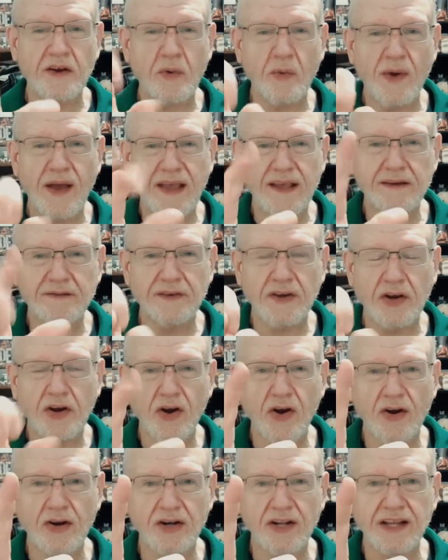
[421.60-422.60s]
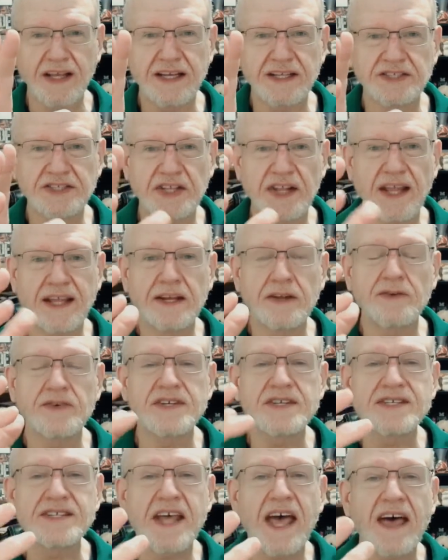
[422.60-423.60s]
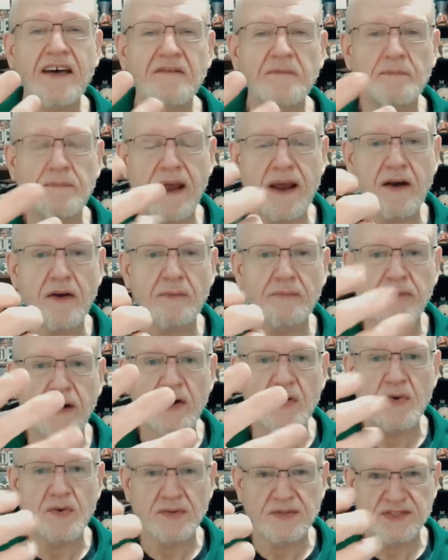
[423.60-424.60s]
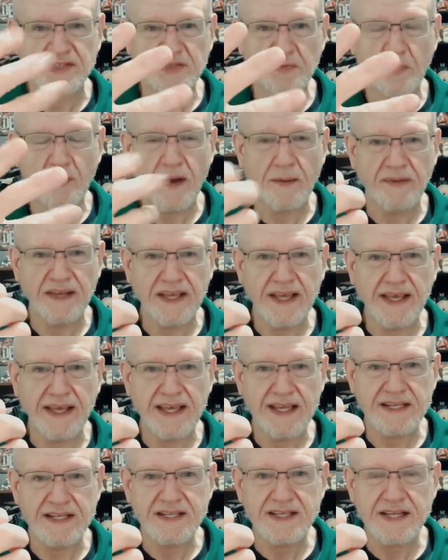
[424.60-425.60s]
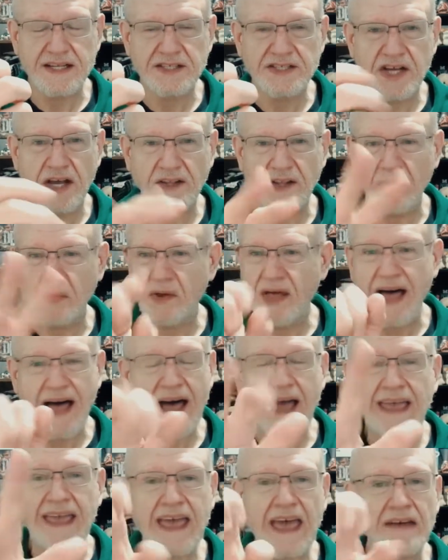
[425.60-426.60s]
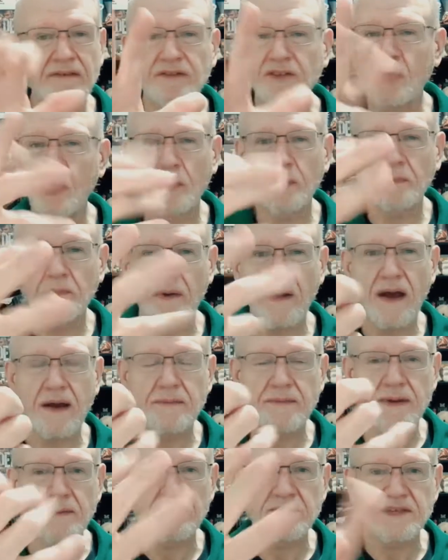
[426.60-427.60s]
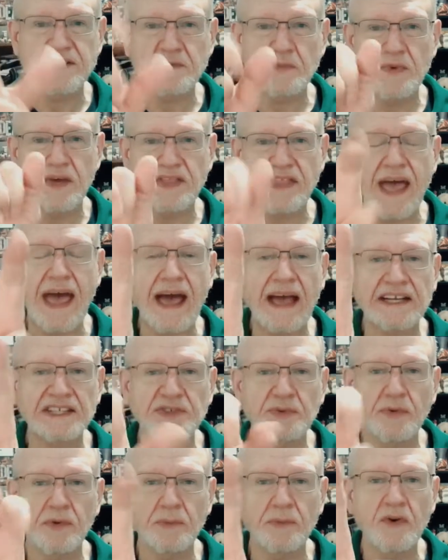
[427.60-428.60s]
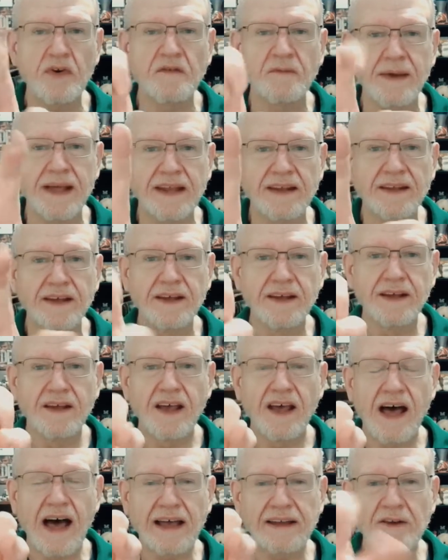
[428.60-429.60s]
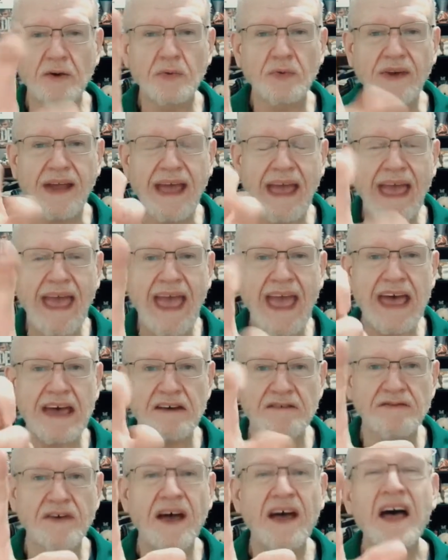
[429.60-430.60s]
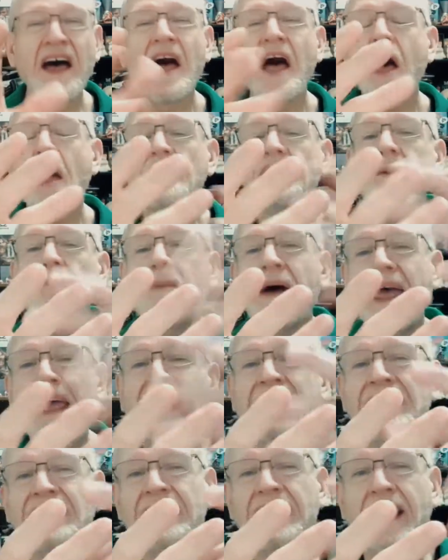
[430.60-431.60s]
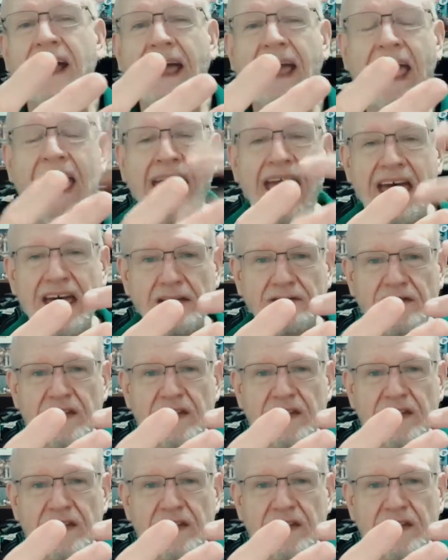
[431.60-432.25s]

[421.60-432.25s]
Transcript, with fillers: away of your cartilage, and then you just have bare bones rubbing against each other. Well, I have no problems with actual movement. I don't have the pain that I have